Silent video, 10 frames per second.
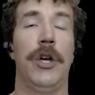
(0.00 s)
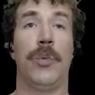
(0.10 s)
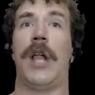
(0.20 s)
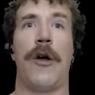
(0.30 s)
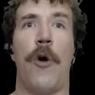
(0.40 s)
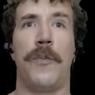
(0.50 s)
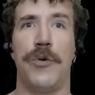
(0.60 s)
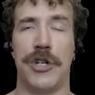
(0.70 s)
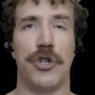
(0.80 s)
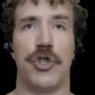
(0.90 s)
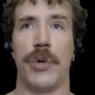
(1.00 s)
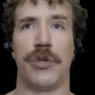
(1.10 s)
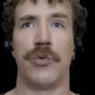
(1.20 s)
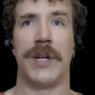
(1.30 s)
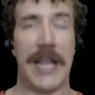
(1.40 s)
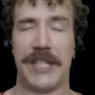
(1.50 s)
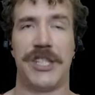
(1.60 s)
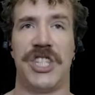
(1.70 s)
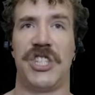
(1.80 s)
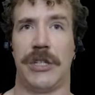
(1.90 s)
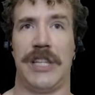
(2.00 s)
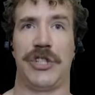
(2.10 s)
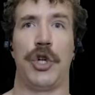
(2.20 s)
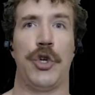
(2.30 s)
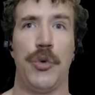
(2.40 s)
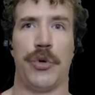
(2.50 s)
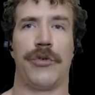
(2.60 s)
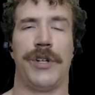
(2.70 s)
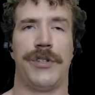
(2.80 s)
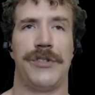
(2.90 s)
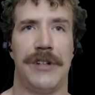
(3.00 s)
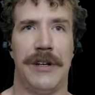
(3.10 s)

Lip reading: Well, I hope you didn't do it, Queen. That's ludicrous.